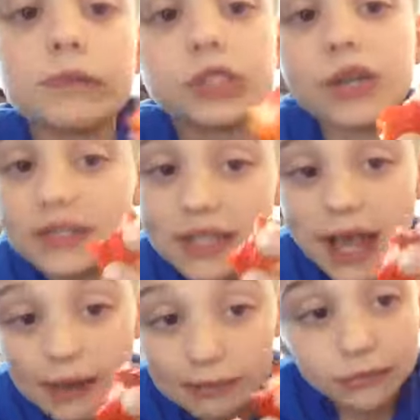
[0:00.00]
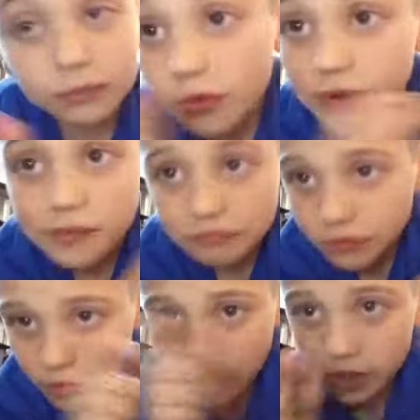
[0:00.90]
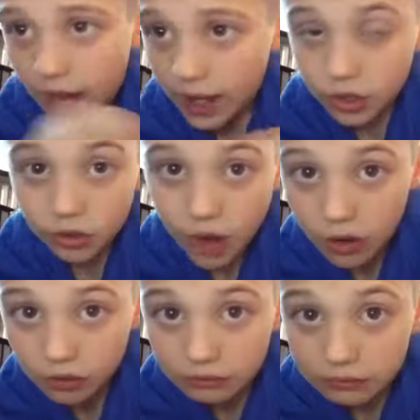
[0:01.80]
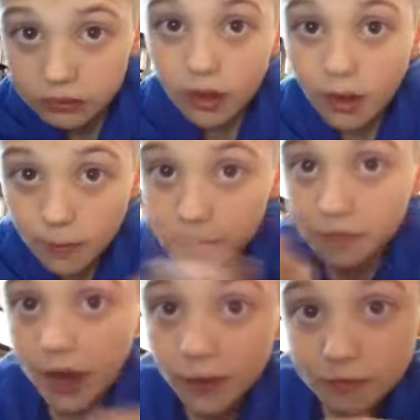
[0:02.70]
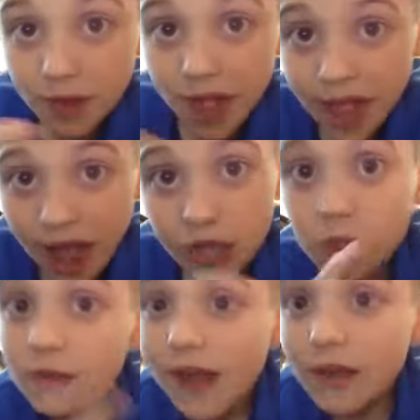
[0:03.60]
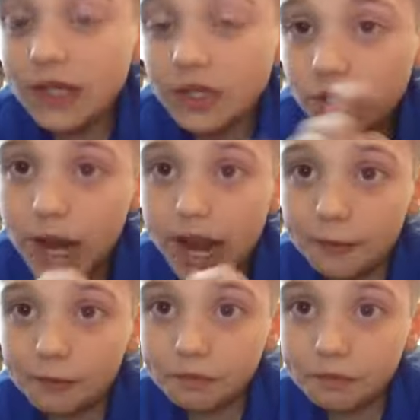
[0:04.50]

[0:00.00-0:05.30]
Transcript: Just yeah. Just letting you out. No, I just found it today.